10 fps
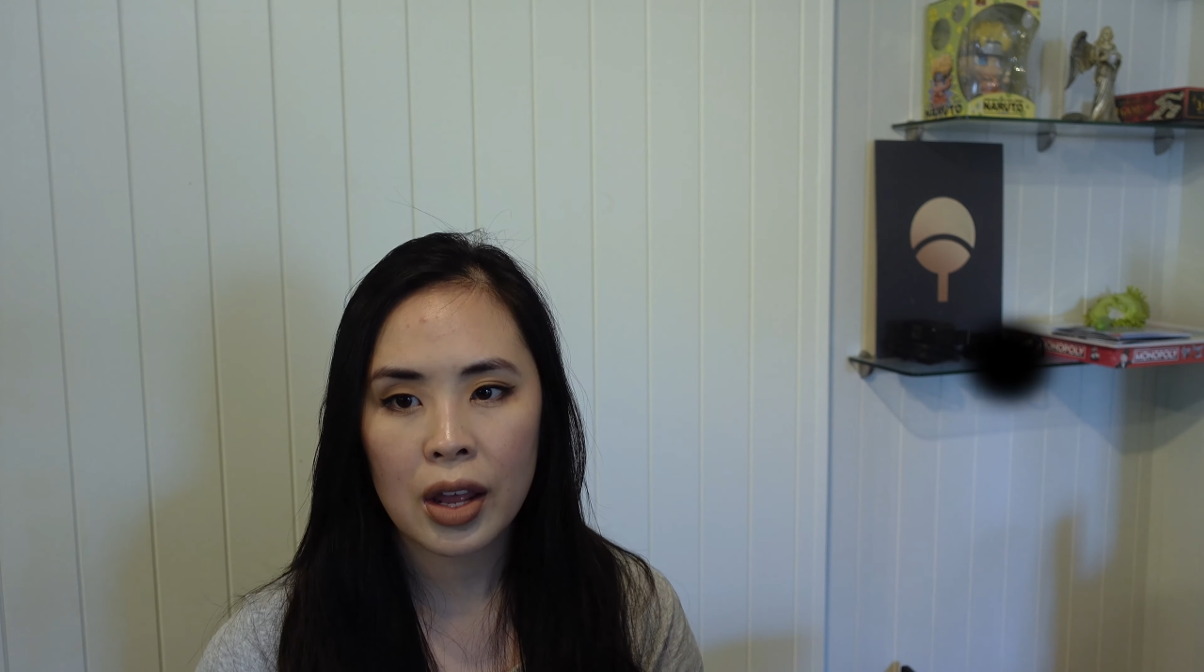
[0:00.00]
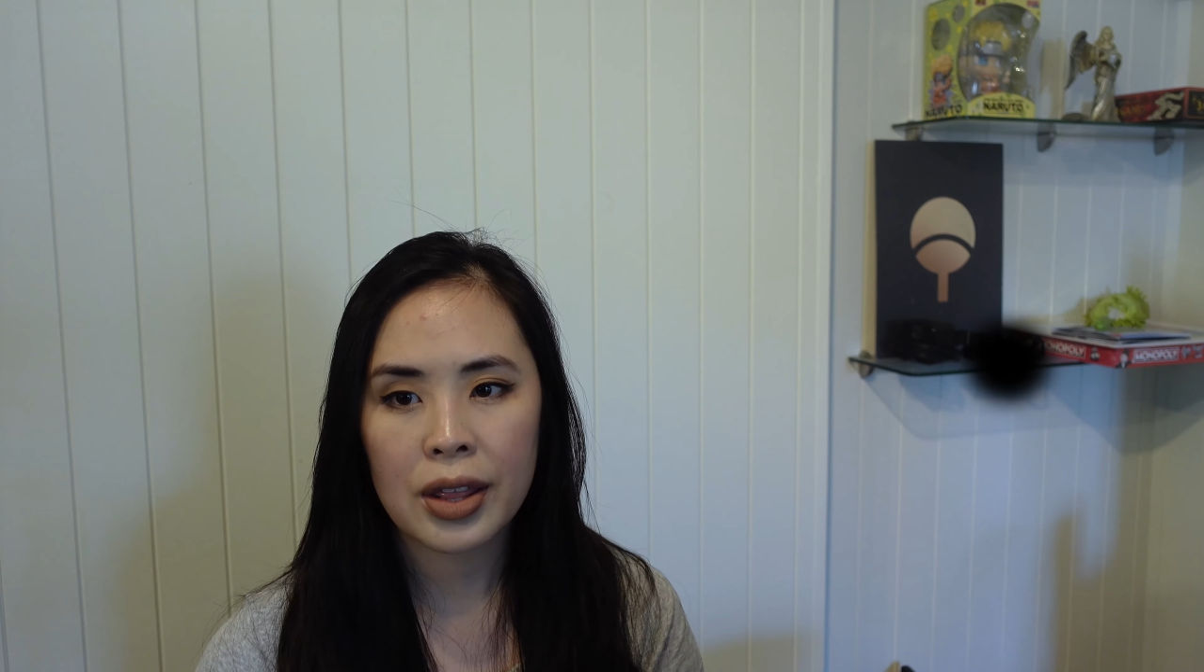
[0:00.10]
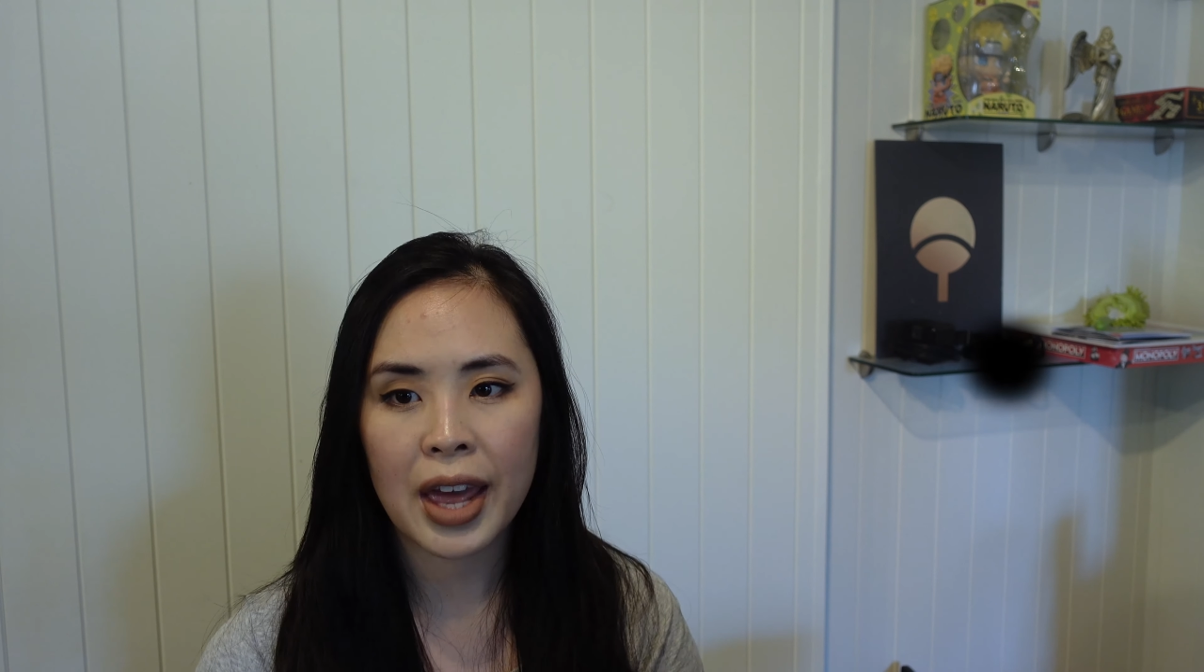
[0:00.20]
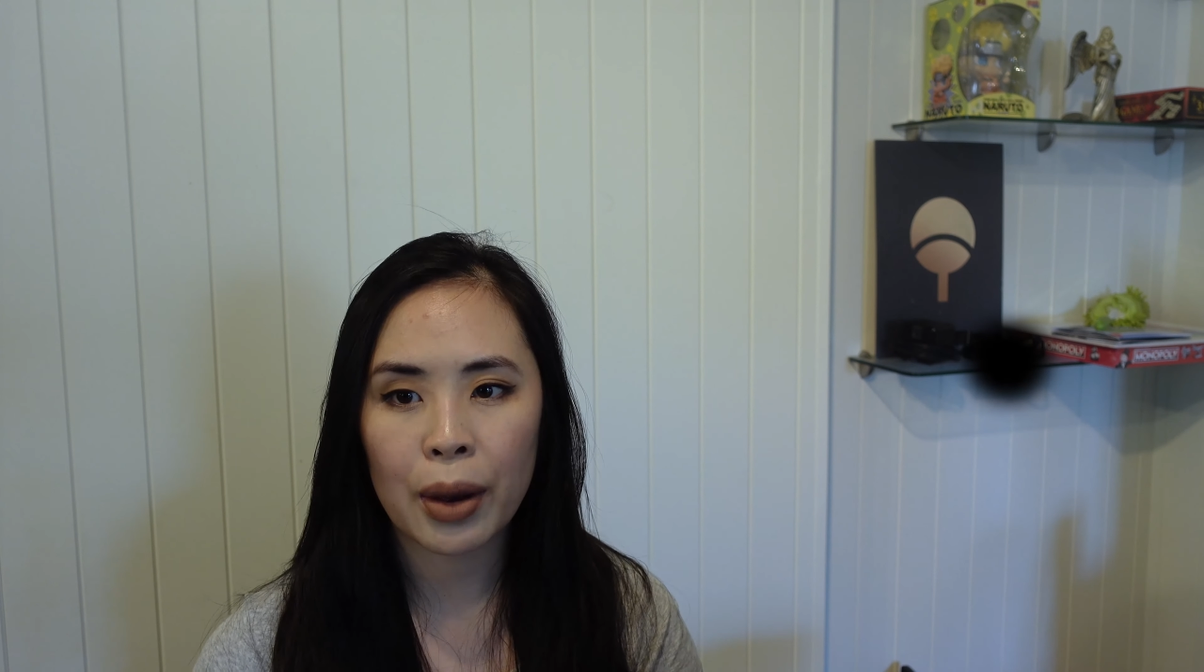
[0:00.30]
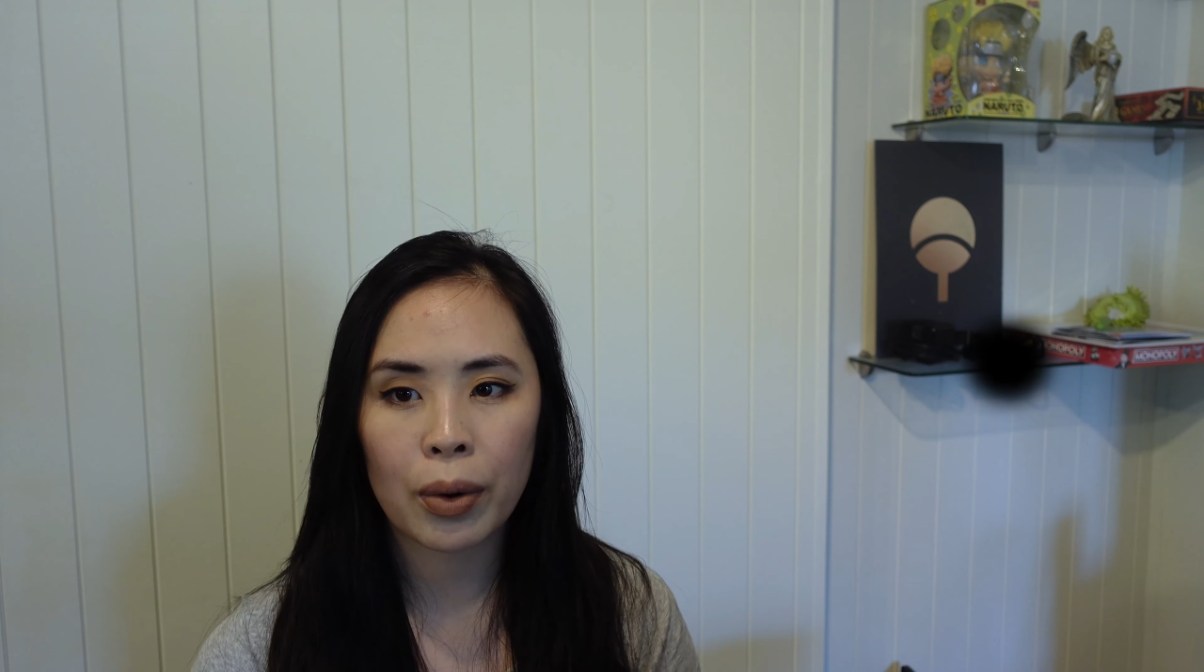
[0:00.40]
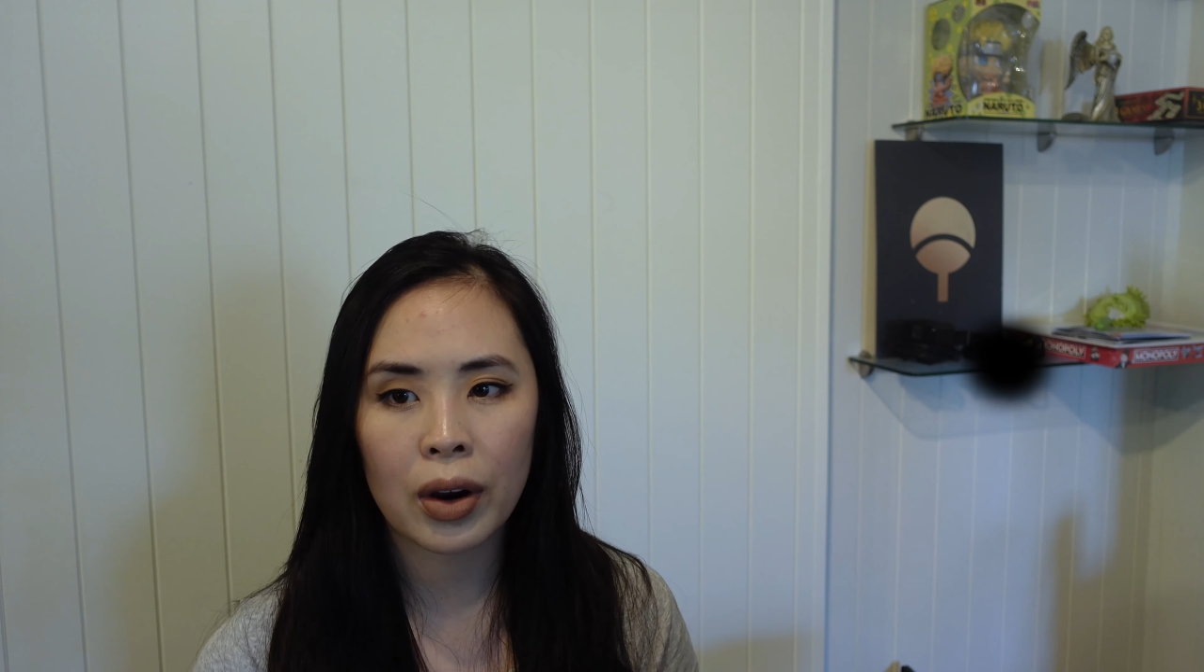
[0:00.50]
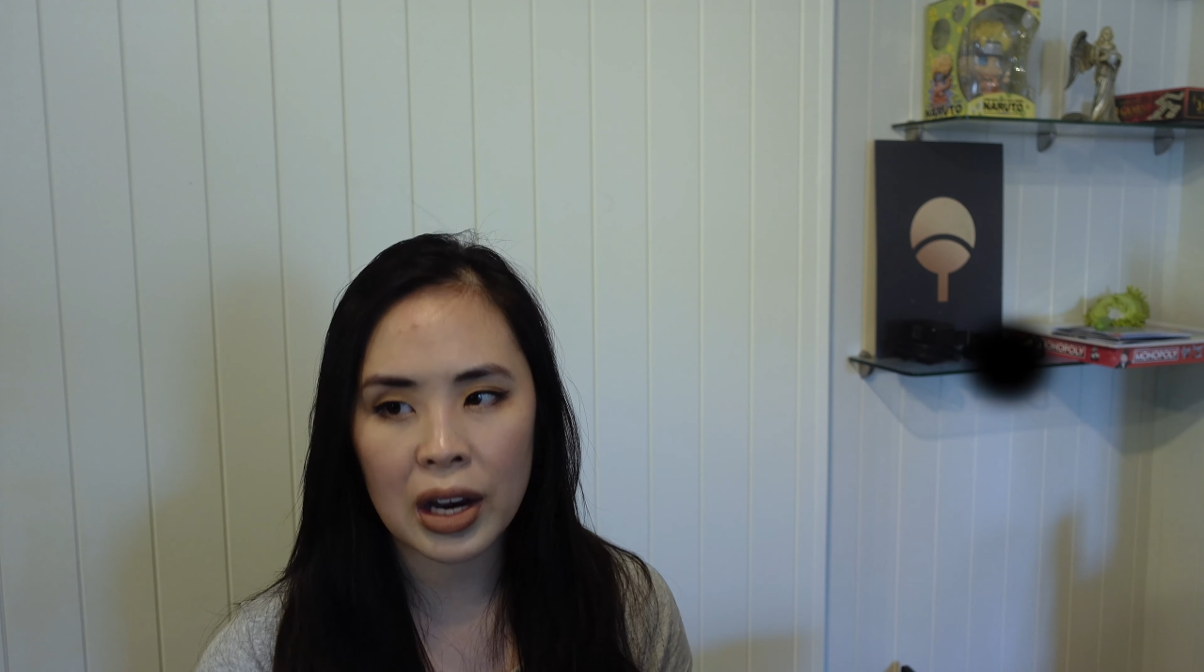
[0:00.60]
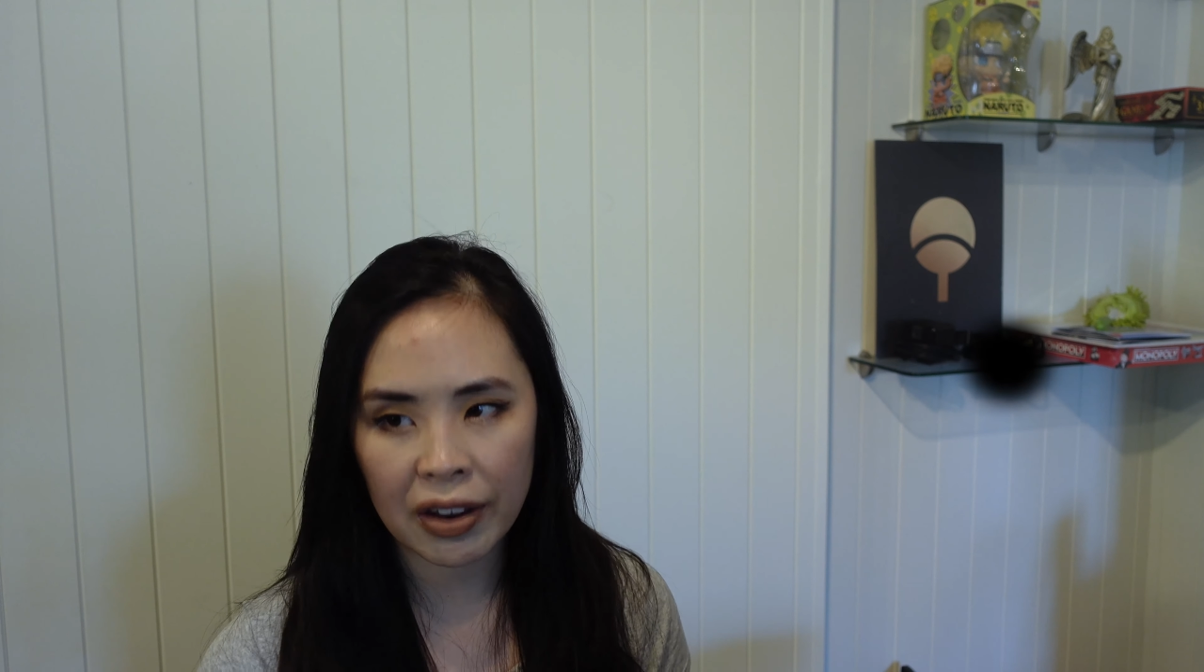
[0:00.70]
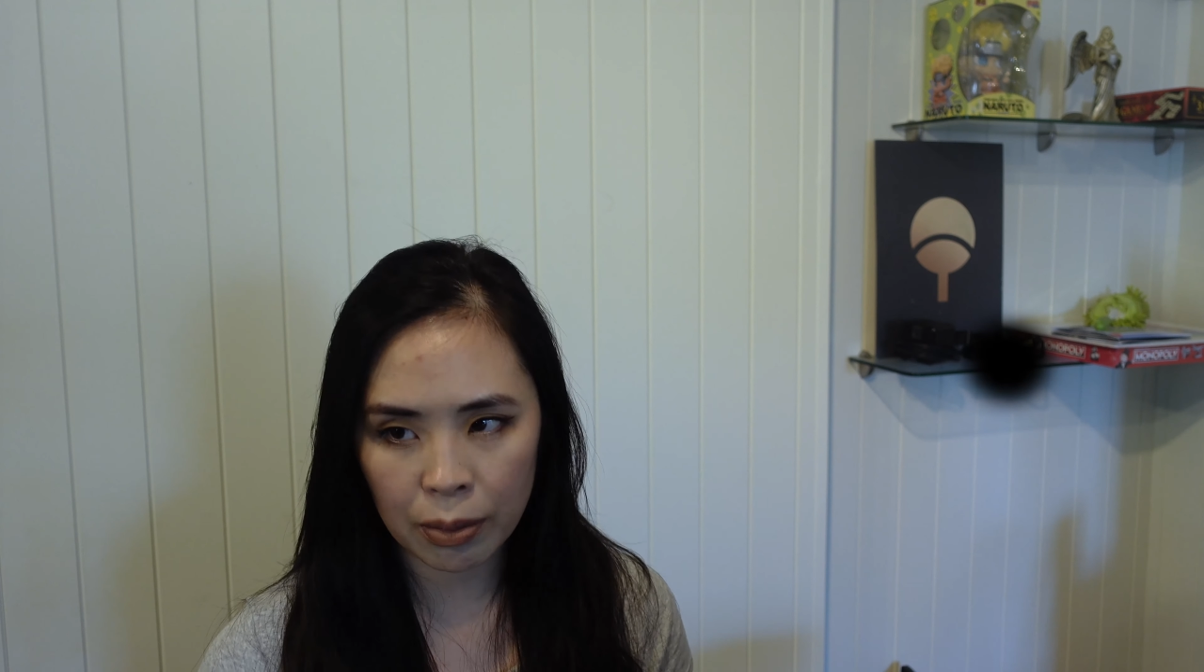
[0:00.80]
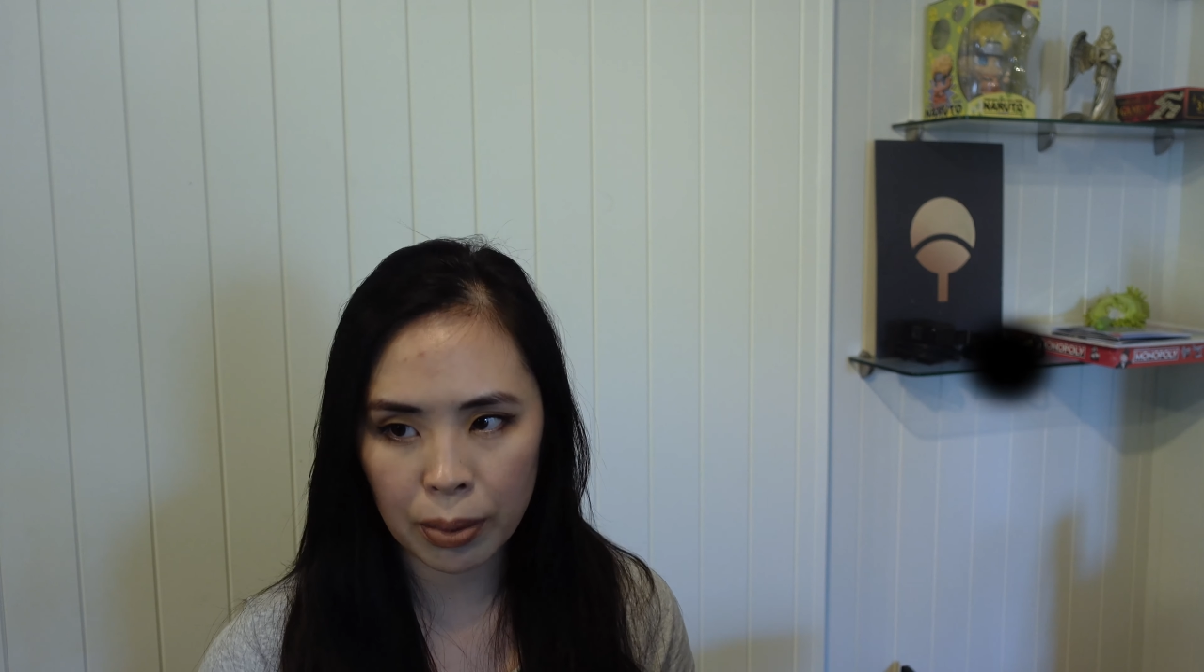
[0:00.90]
they were a never